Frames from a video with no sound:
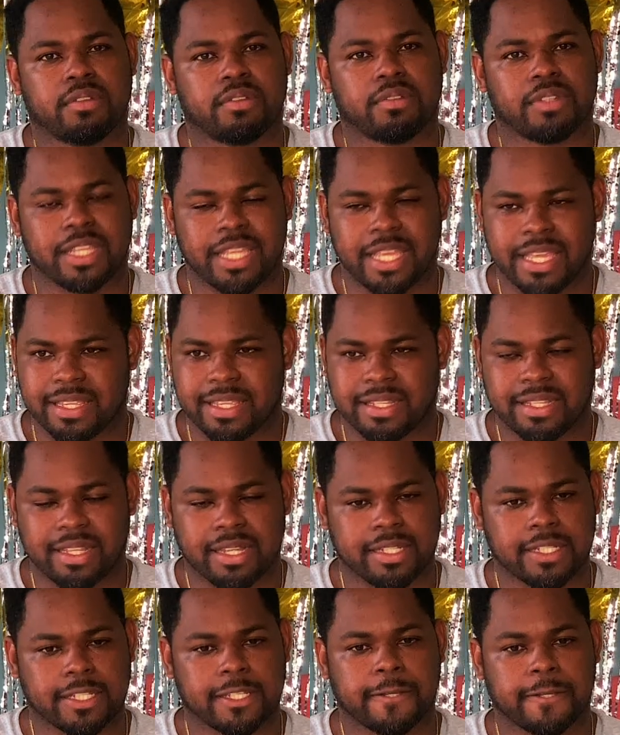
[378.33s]
the year
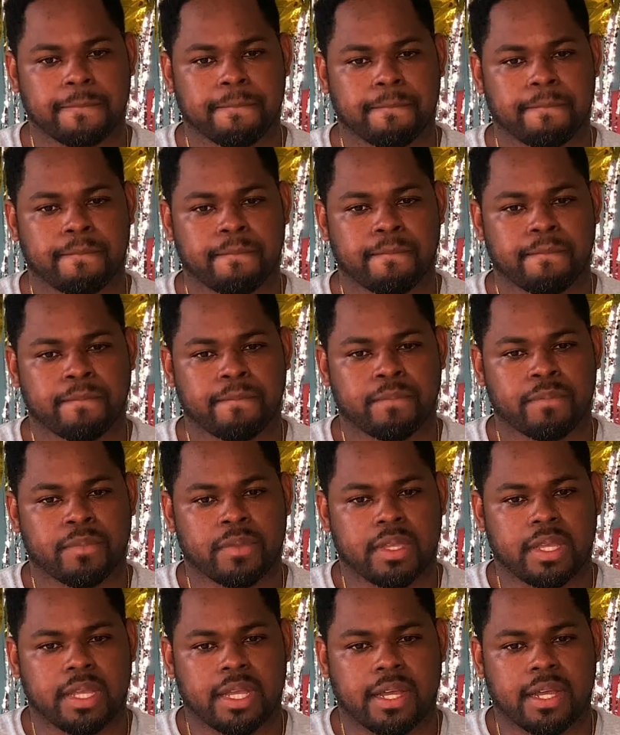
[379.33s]
started.
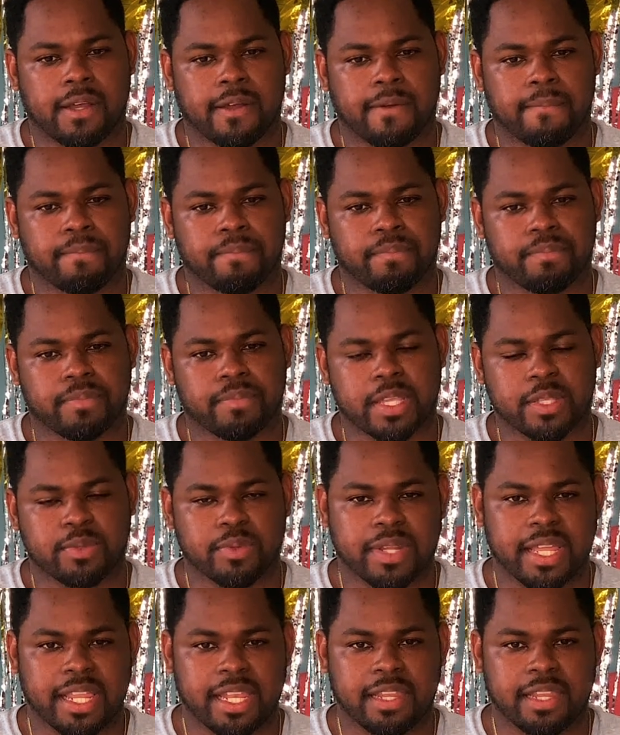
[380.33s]
That's when
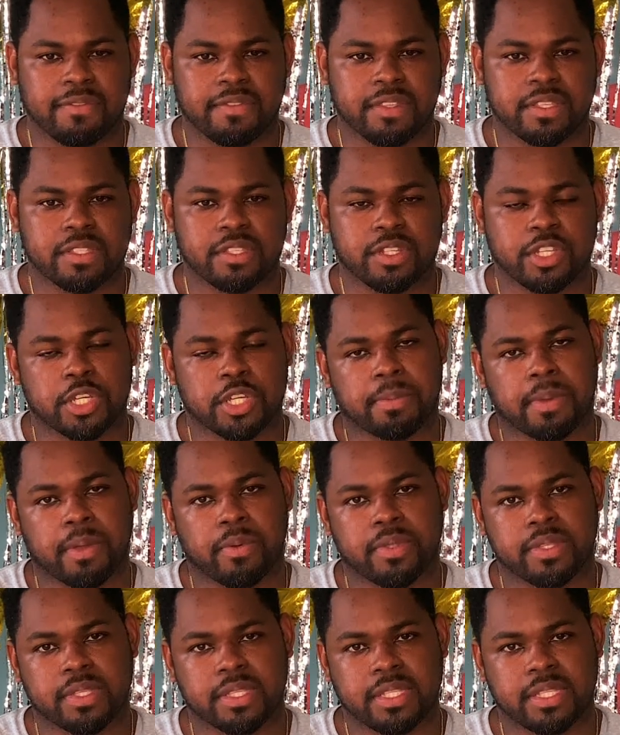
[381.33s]
I left internship. I
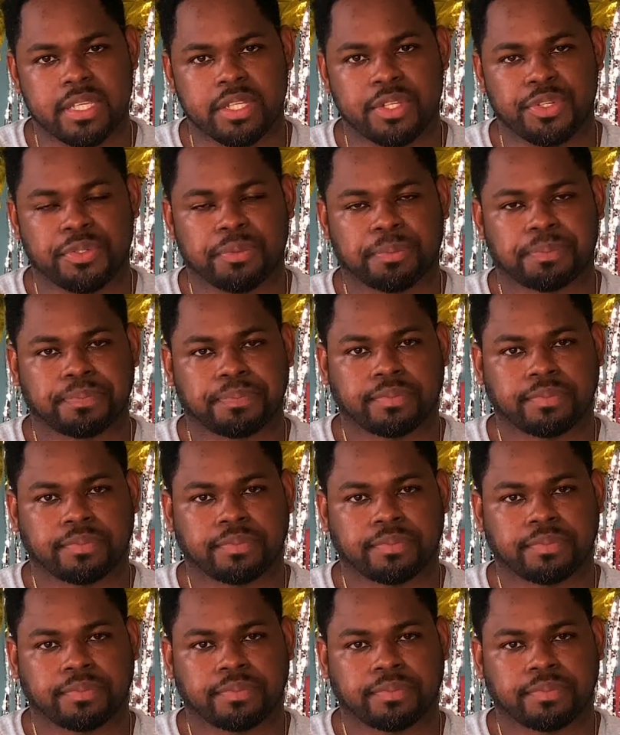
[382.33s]
went to teach.